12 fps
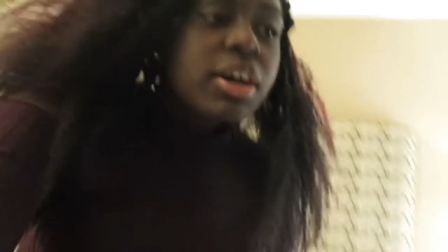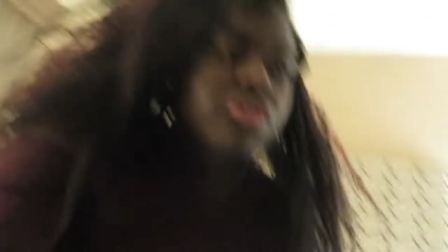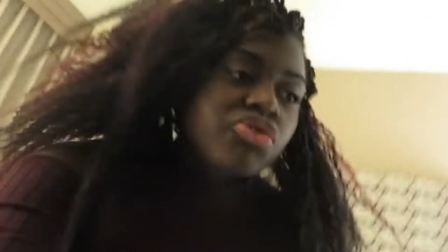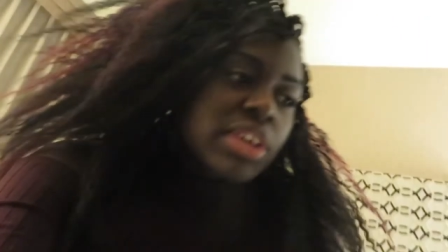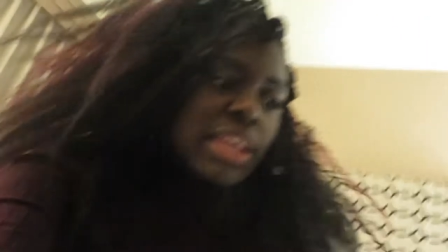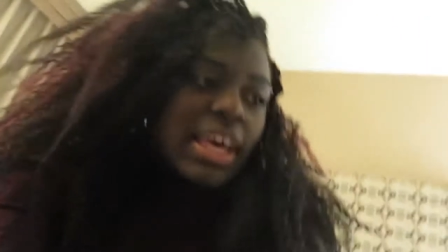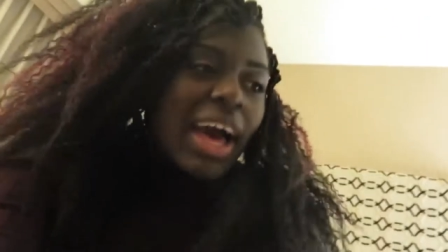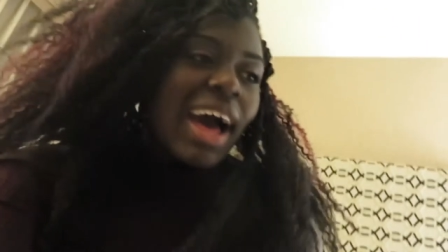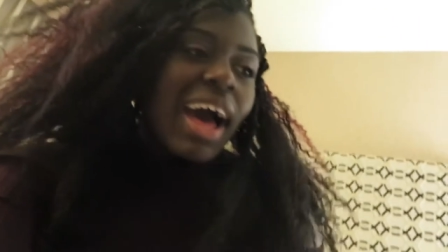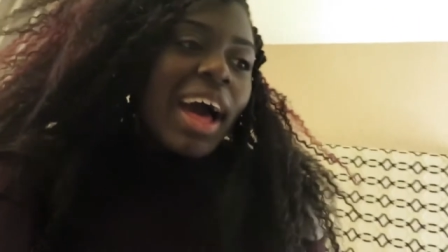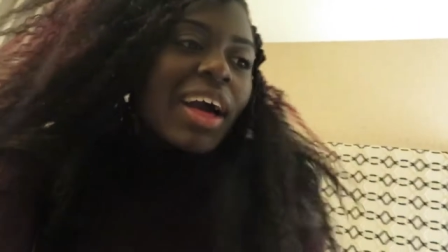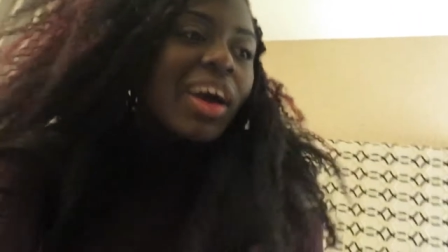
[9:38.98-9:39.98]

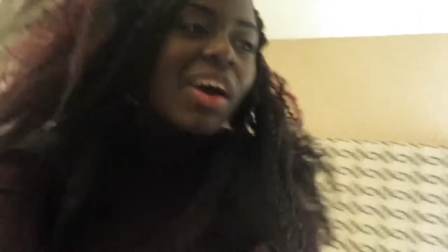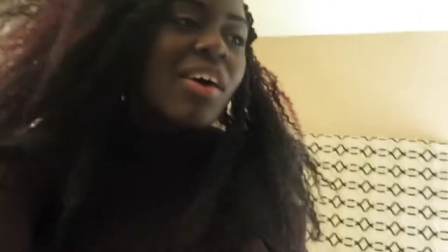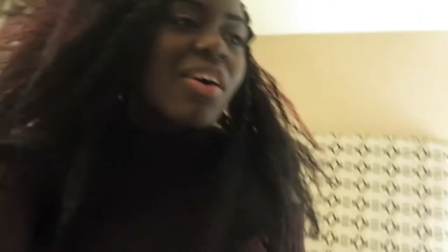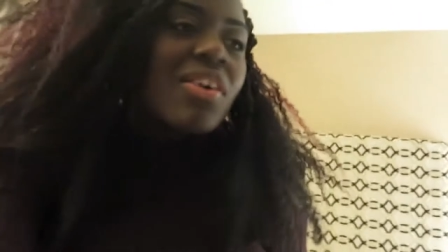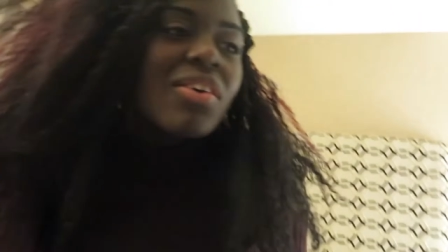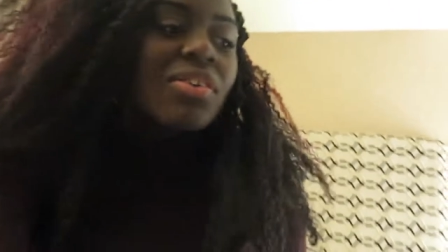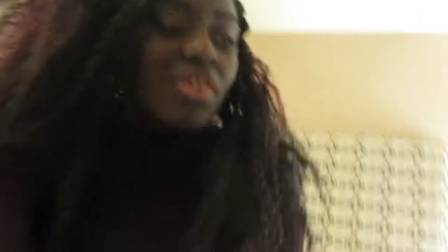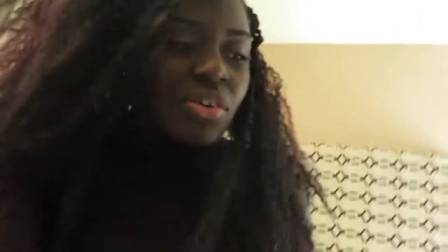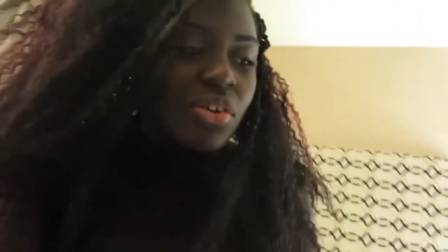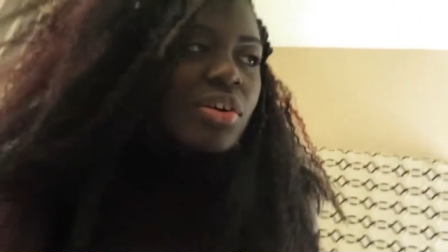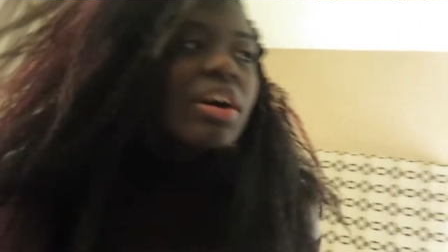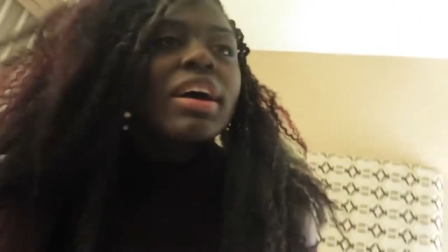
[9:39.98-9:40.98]

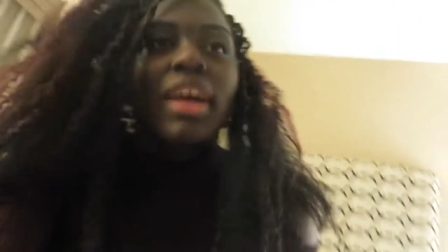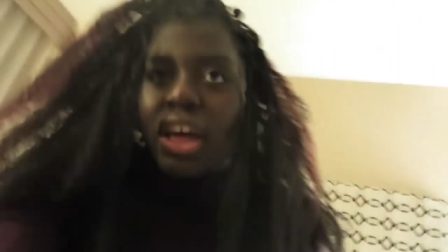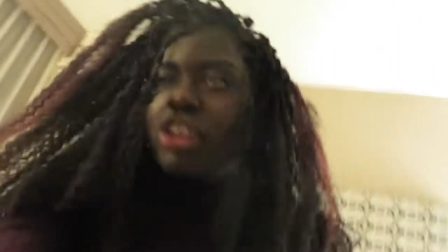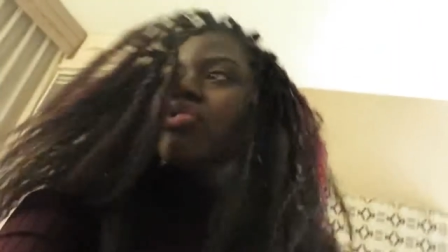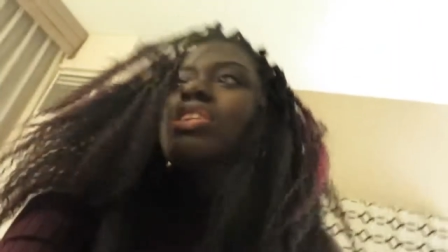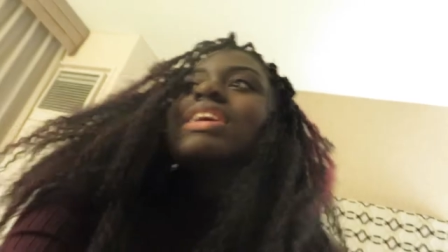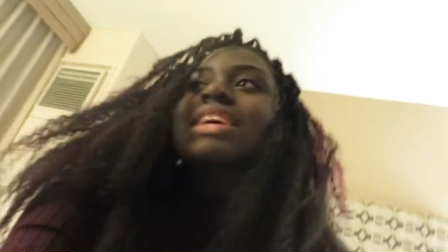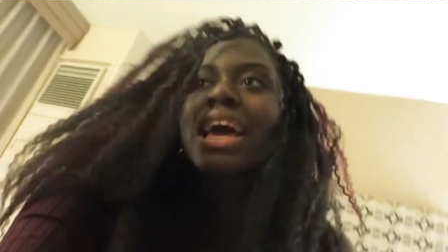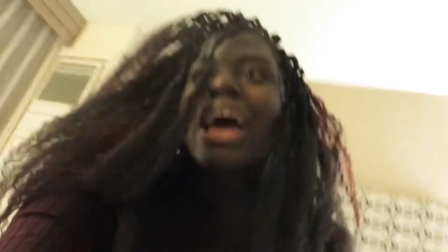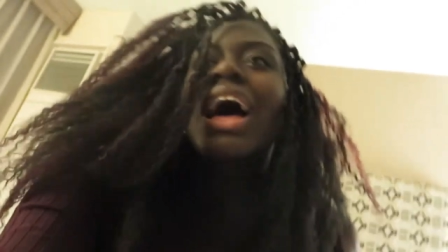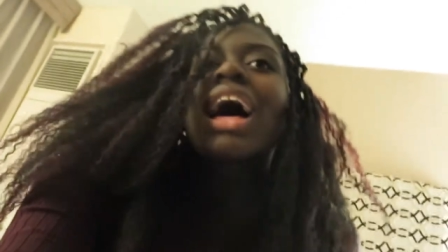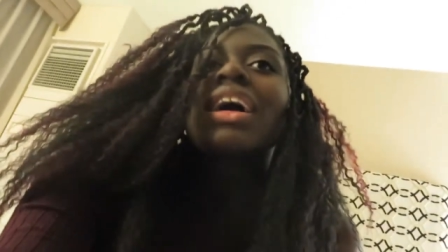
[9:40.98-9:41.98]
Chicago,
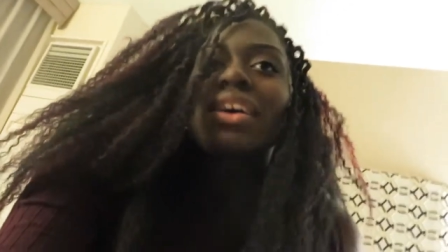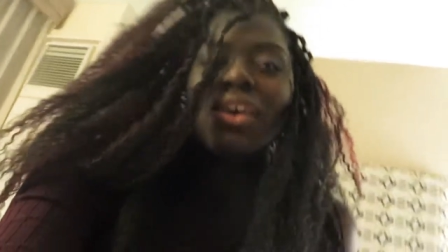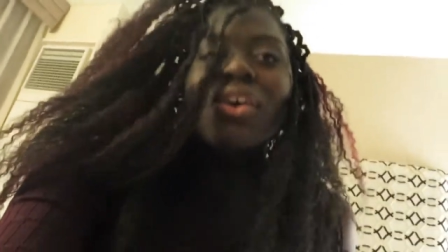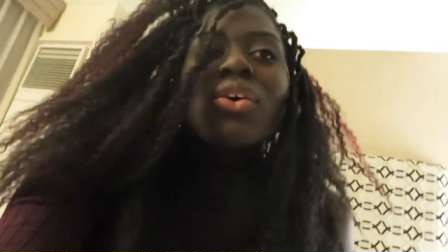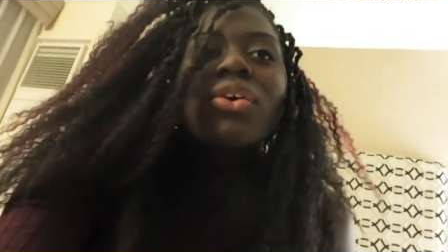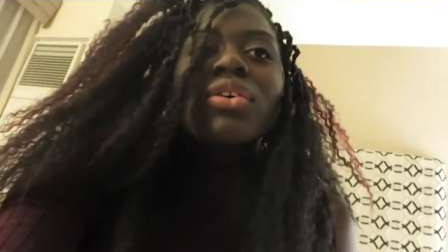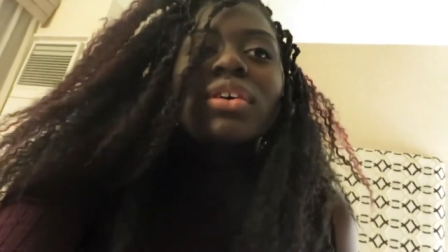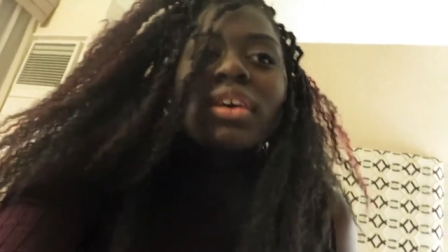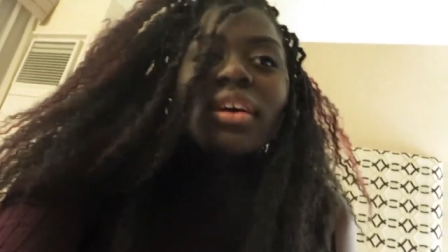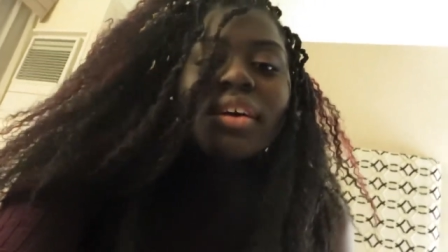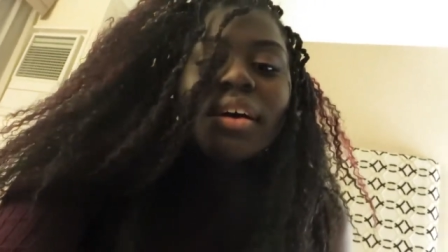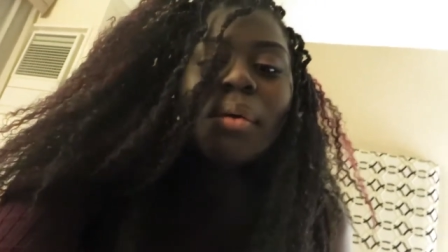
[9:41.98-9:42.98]
Chicago.